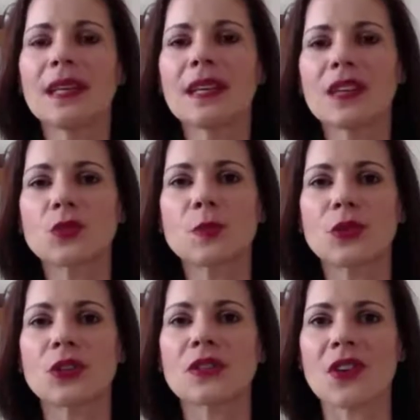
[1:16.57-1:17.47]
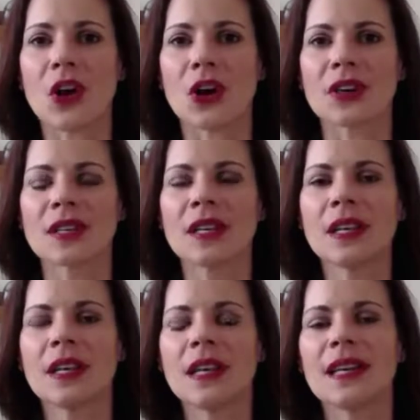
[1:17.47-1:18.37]
Being an entrepreneur is hard.
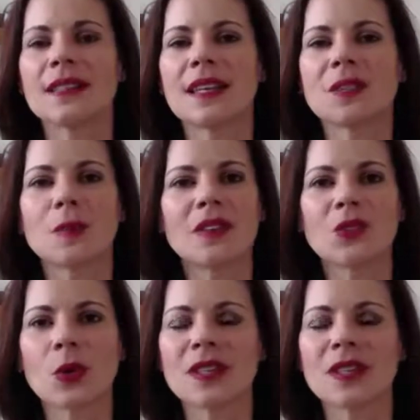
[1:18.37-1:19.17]
It takes blood,